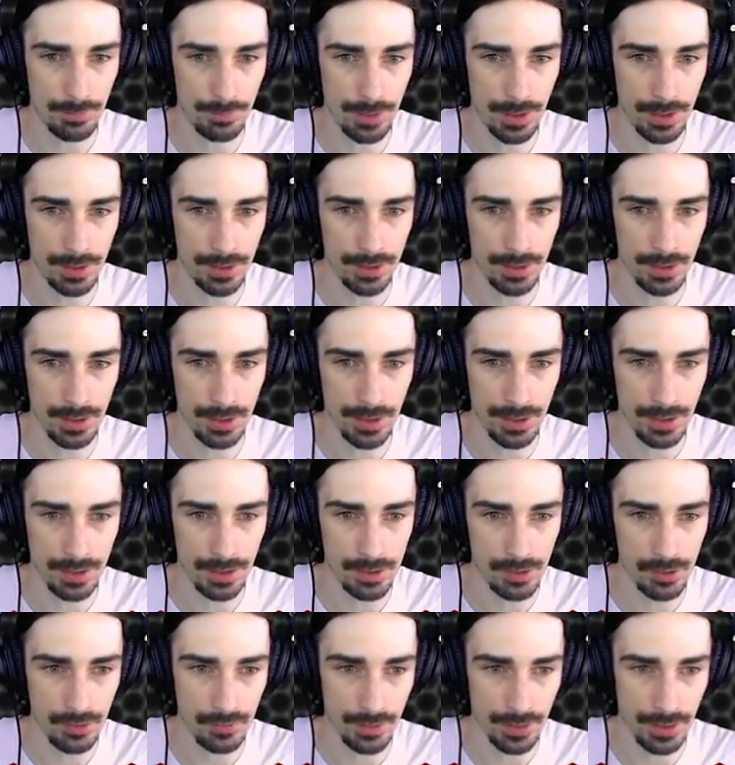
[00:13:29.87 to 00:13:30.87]
The button, I think,
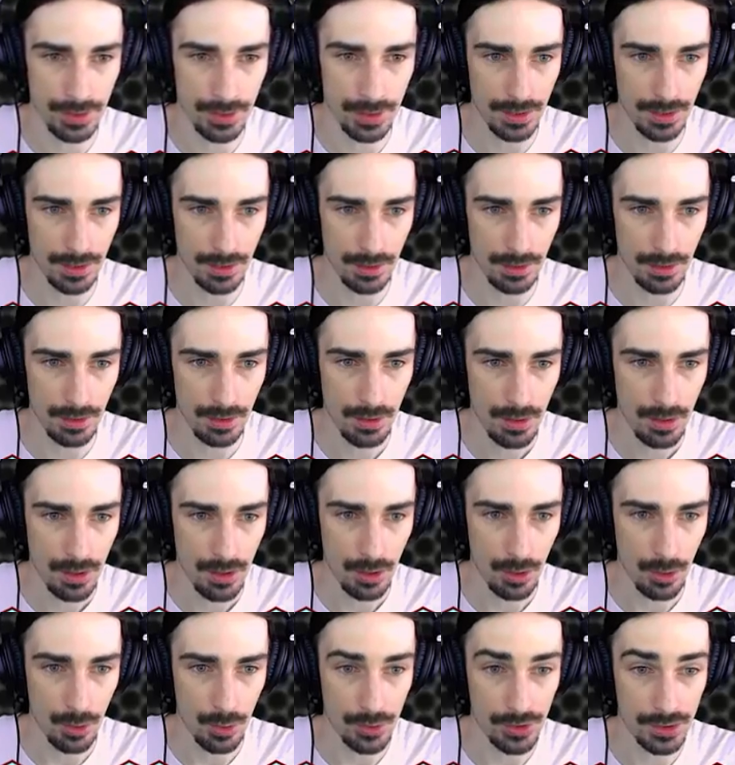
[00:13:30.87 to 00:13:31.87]
is over here.
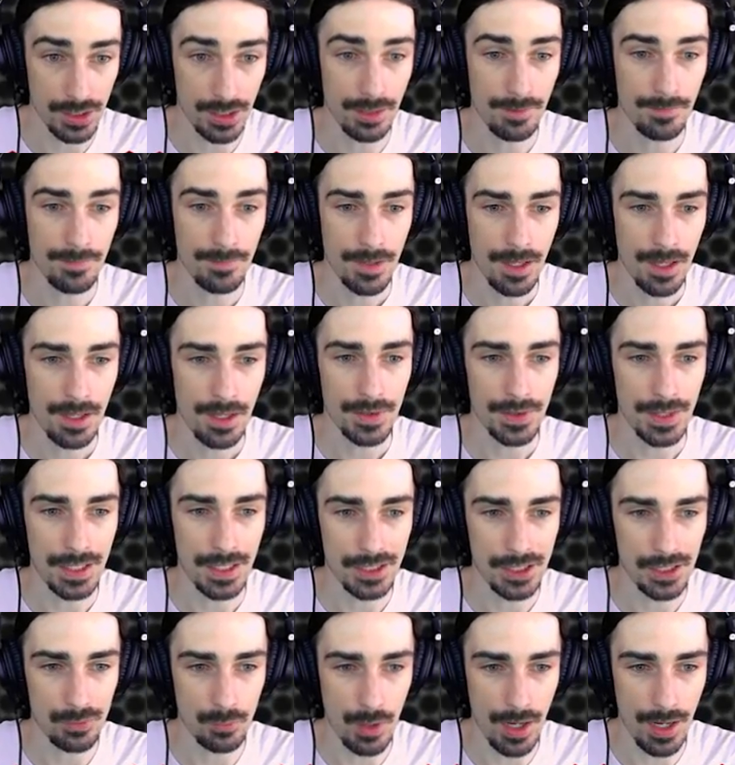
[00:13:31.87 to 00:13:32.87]
Oh, see,
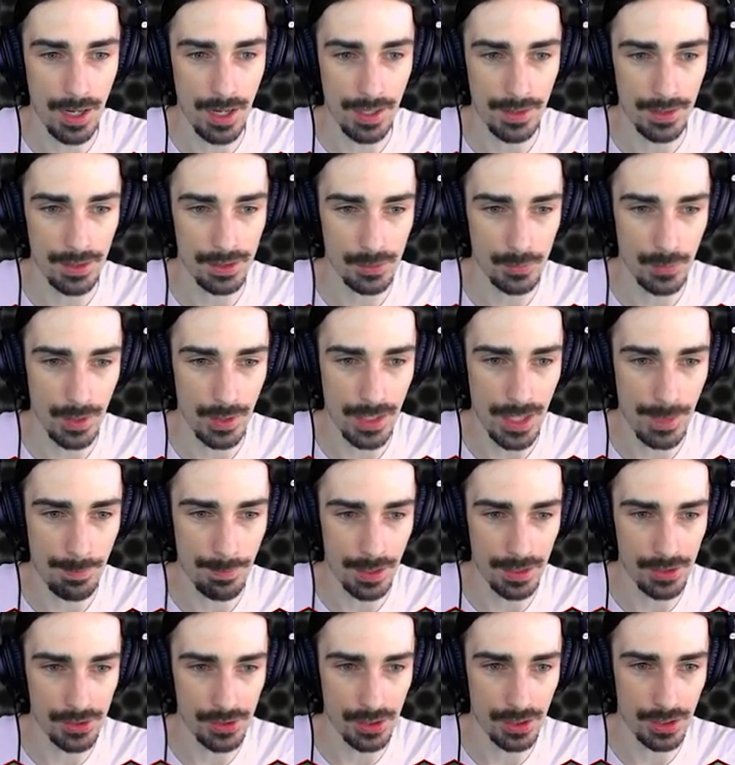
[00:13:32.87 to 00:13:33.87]
this is why that
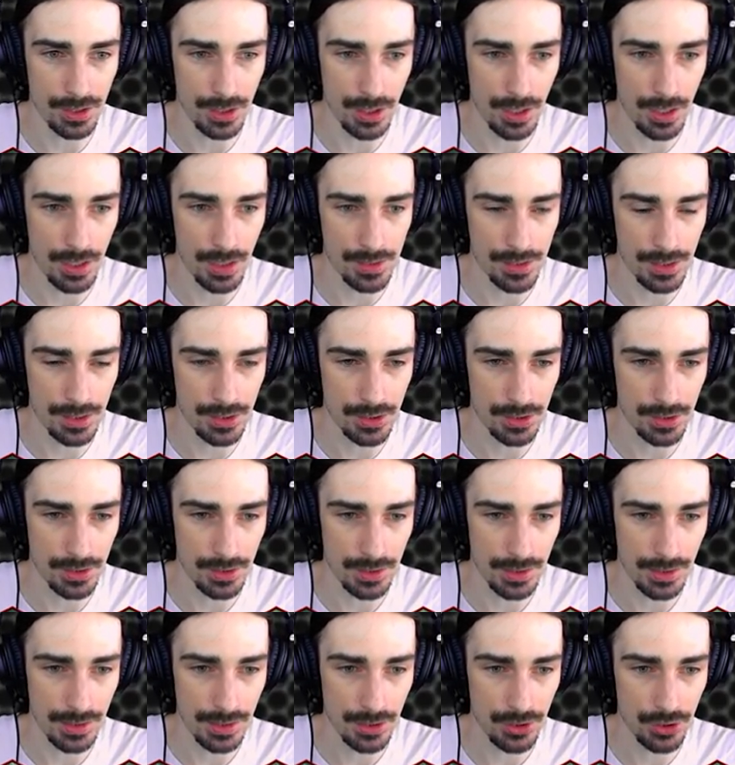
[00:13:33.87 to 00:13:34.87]
button's gonna cause us
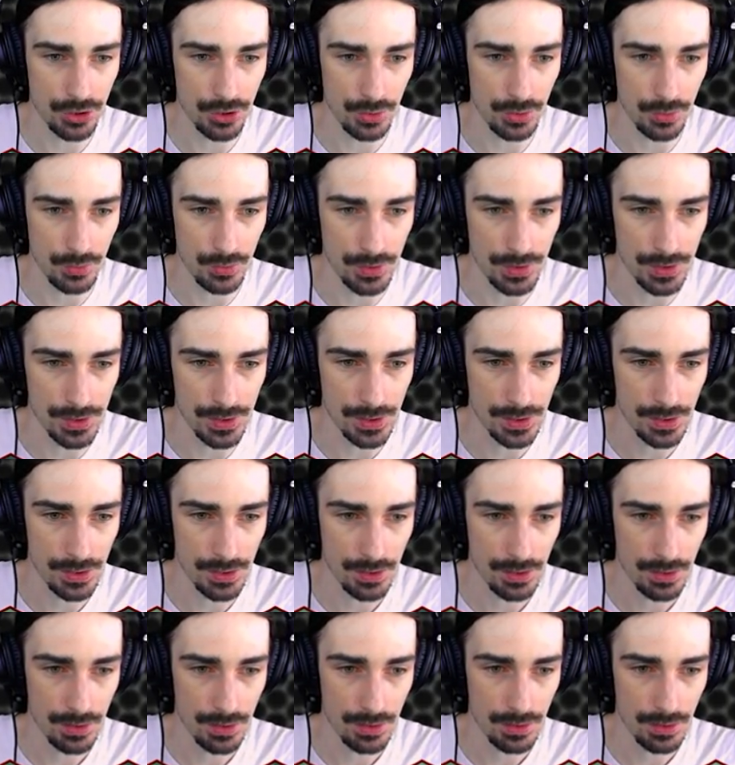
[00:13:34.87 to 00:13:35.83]
issues.